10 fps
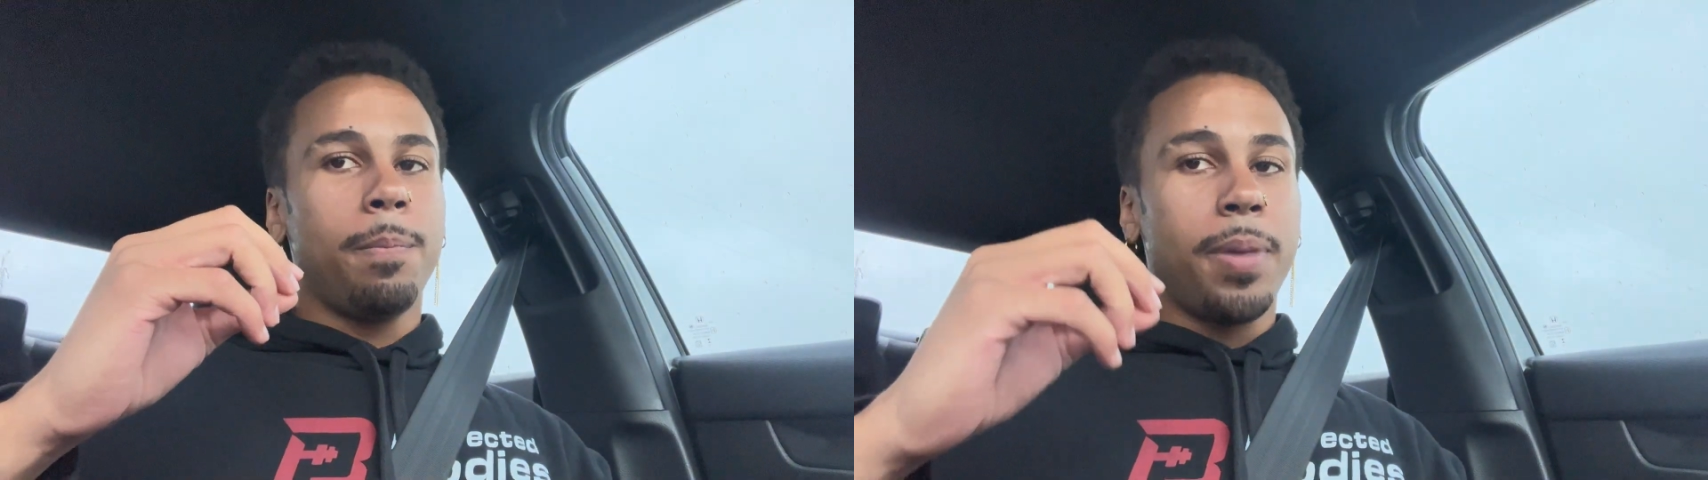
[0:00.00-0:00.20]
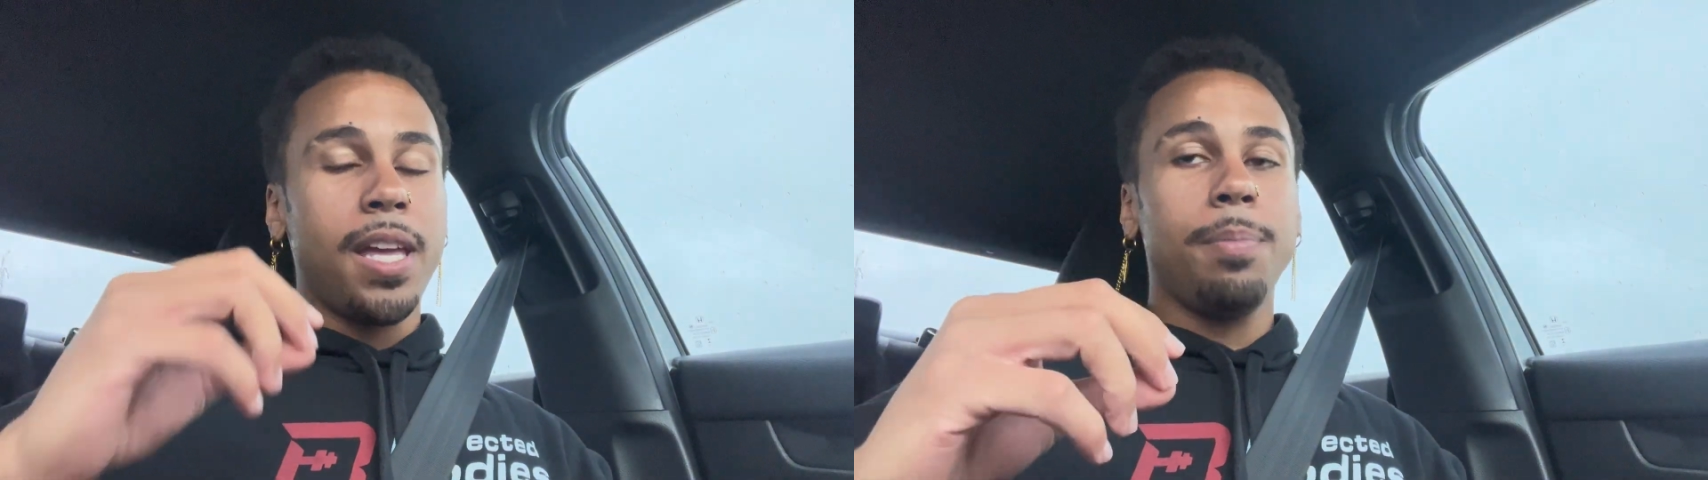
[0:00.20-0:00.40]

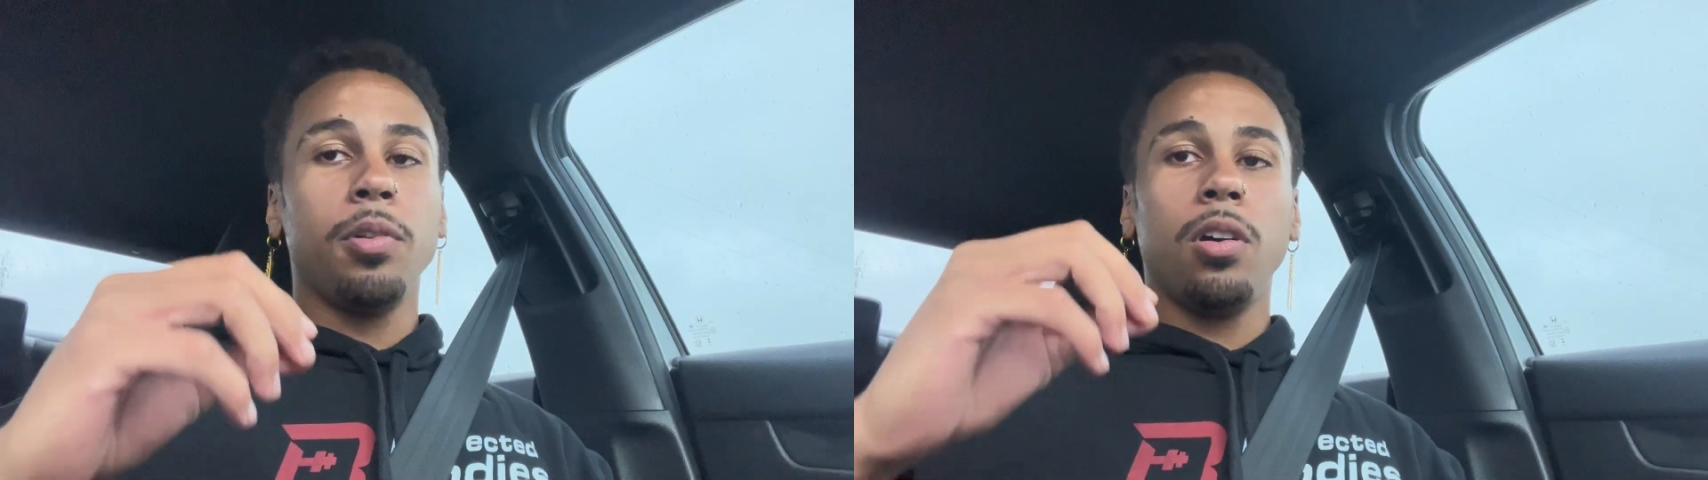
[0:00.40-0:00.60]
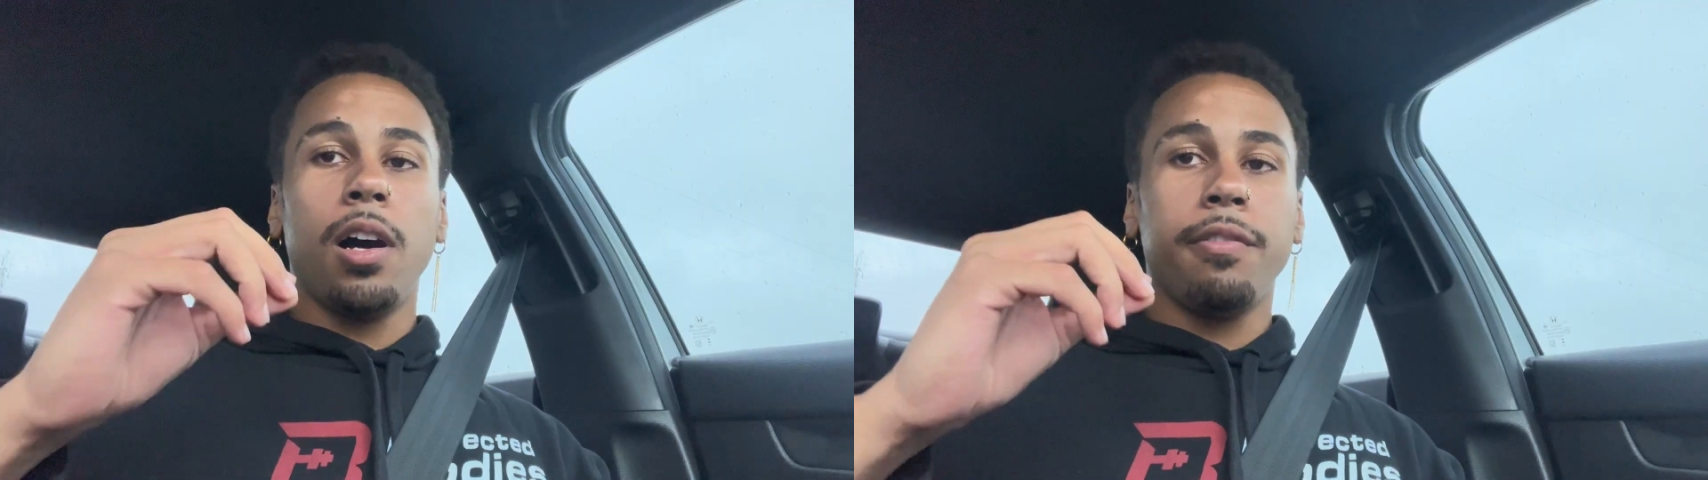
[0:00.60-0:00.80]

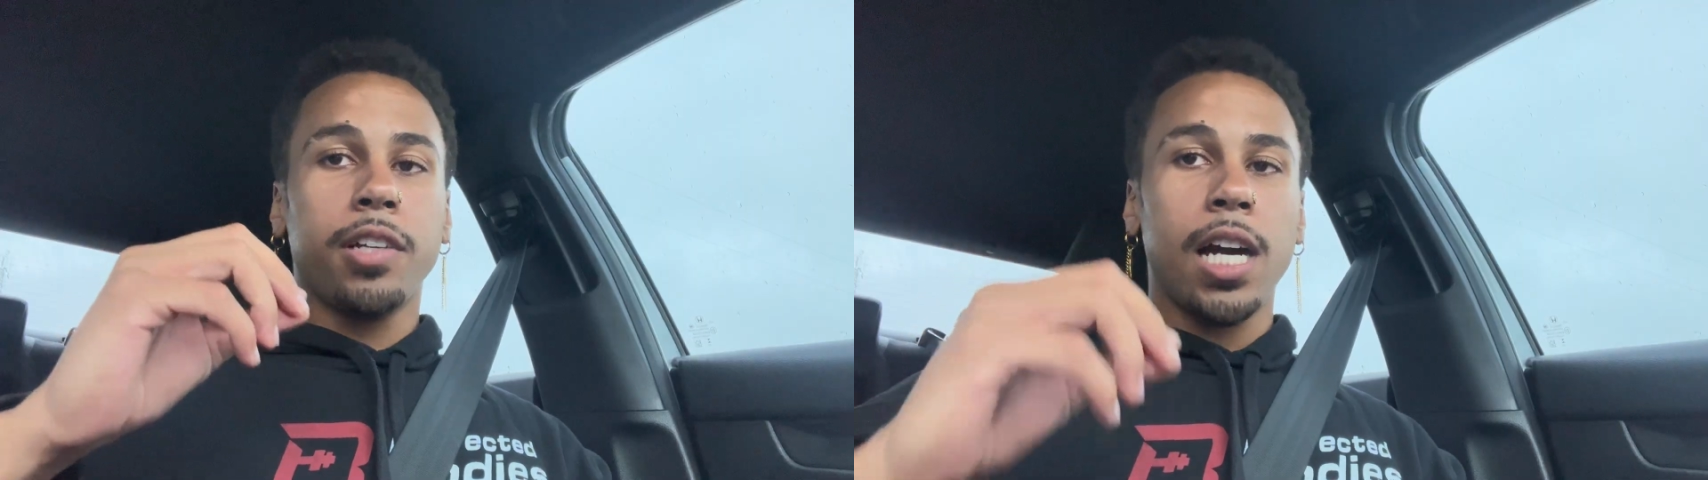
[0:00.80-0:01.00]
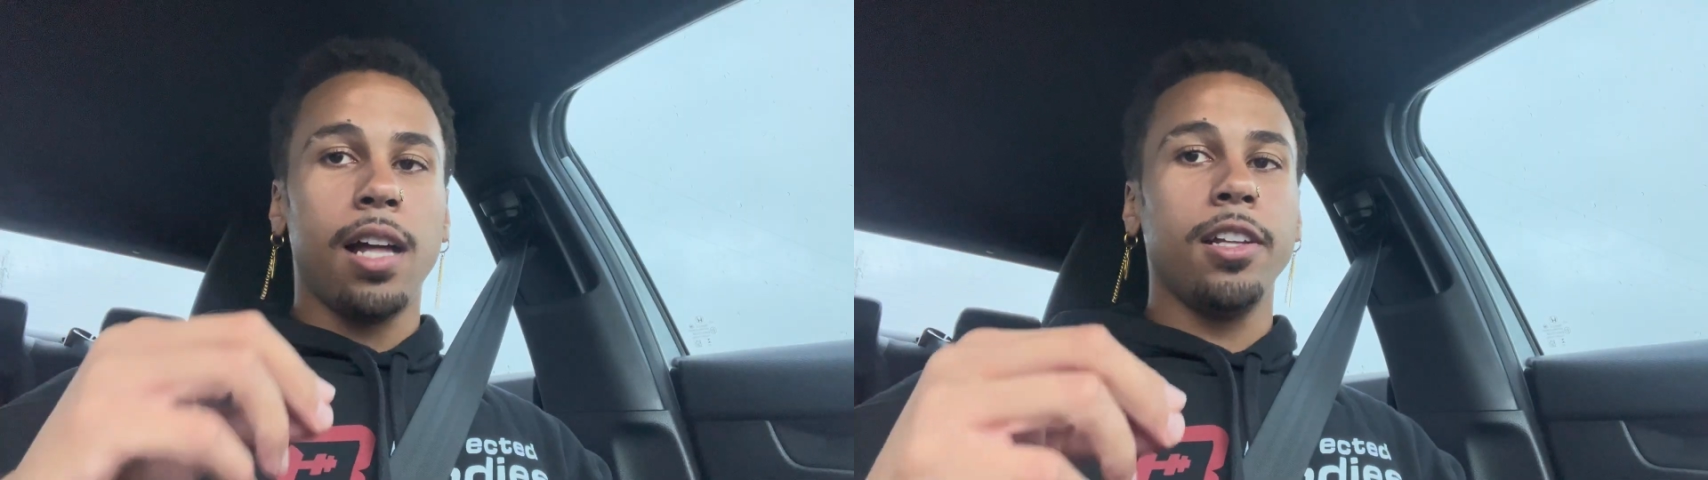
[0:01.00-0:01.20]
people
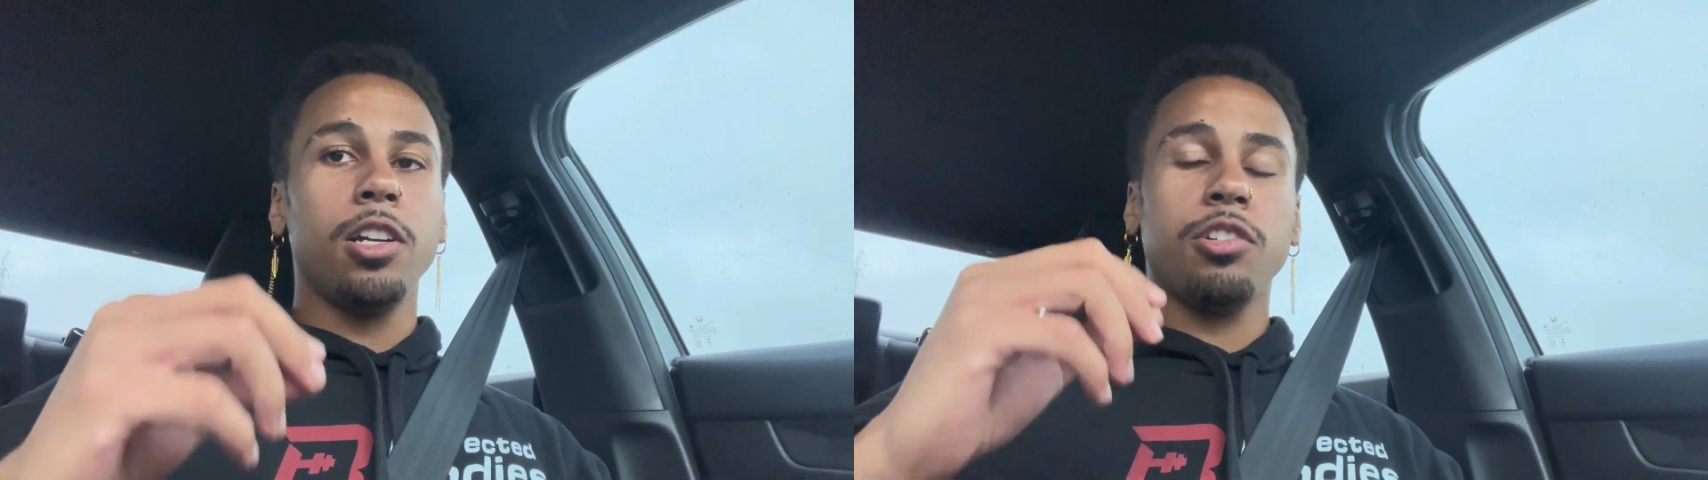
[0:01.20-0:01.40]
of color